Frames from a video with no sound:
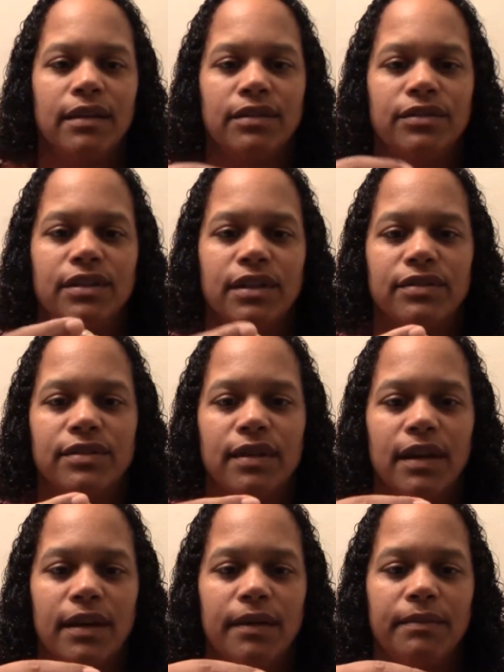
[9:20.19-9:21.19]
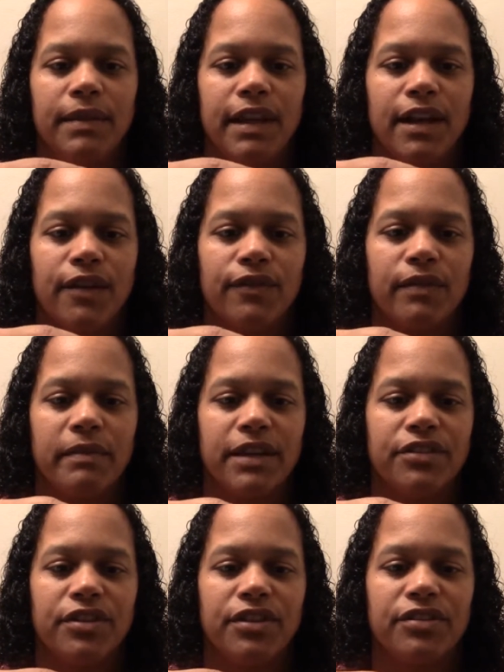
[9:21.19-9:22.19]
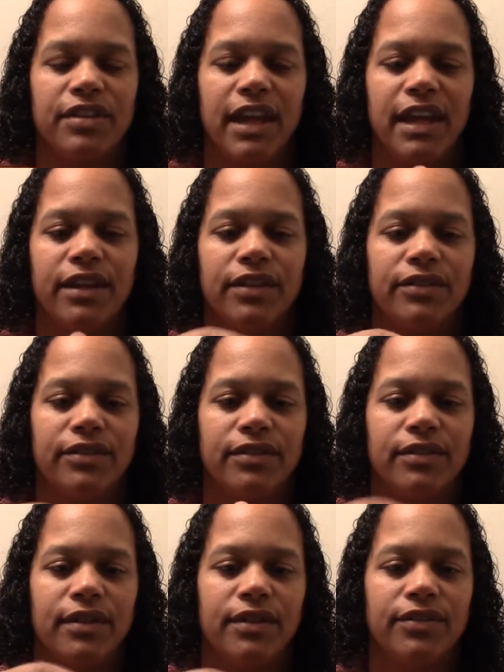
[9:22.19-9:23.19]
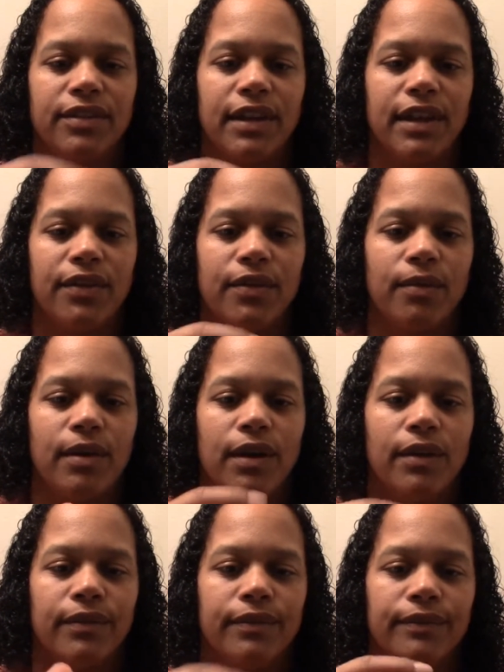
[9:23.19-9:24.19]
just be careful and make sure your tank is together well.